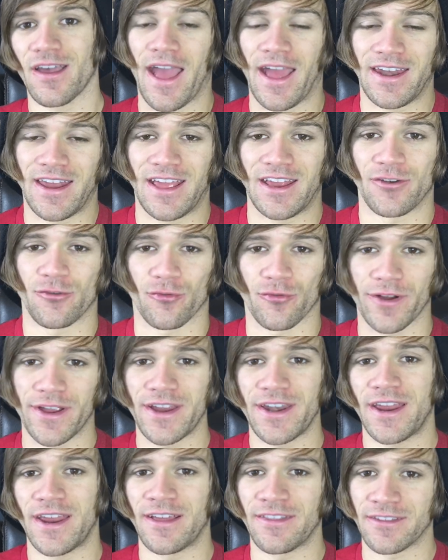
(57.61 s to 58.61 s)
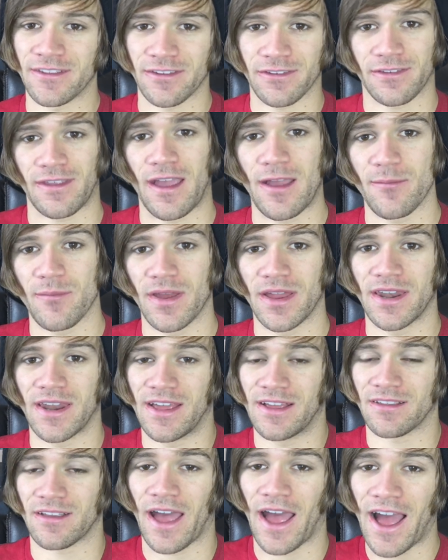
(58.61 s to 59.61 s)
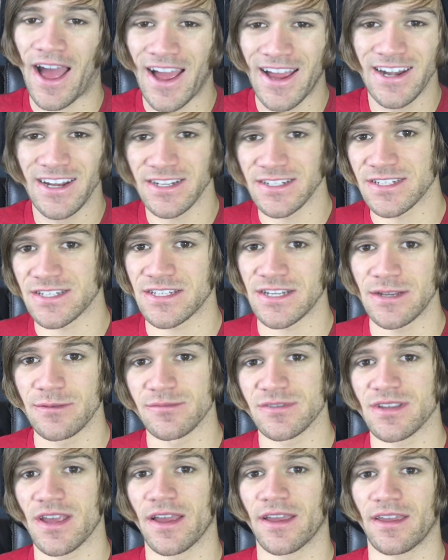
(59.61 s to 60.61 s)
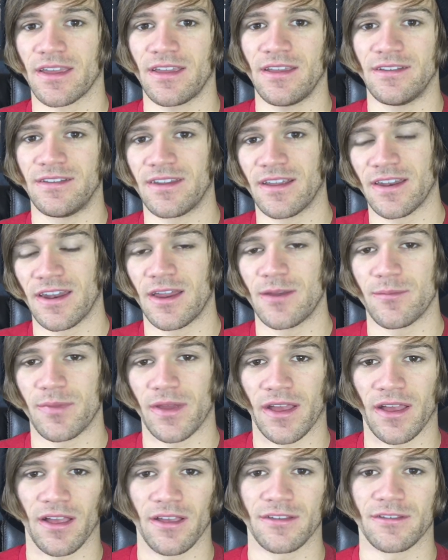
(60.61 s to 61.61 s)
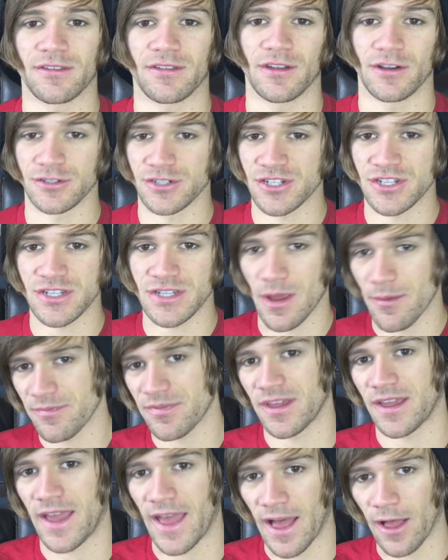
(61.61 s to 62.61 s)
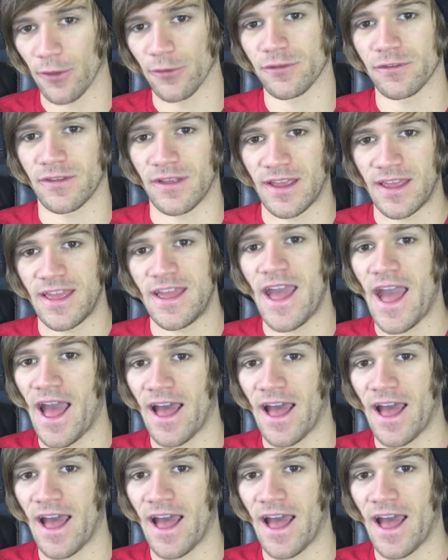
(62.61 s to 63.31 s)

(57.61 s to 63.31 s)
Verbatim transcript: And in reading the statement, it kind of seems like he did it because there's something else that he